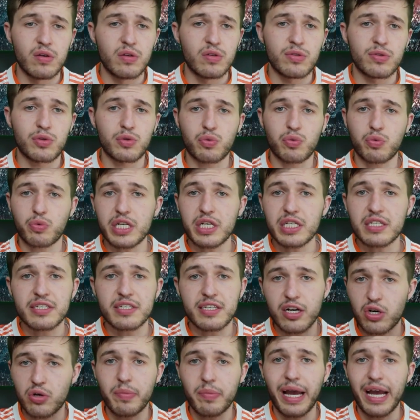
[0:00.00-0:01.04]
3 center
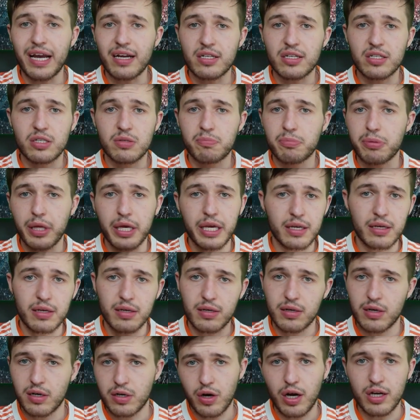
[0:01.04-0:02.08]
backs playing
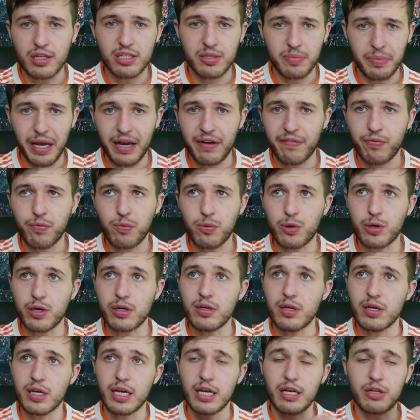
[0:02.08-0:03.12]
across the back 4,
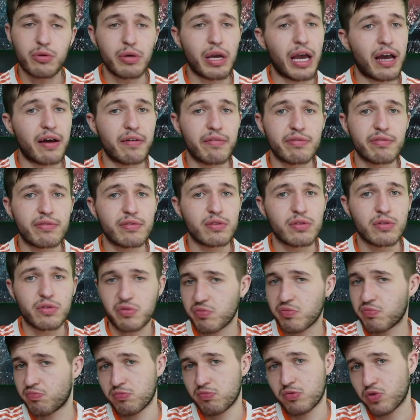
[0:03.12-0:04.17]
and you have
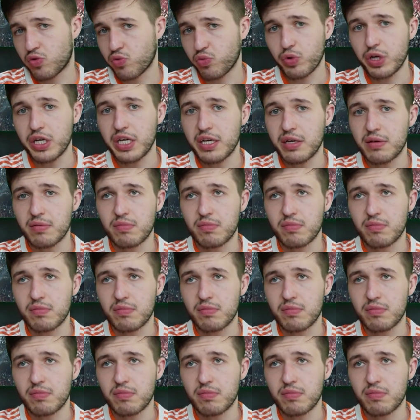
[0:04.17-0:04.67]
3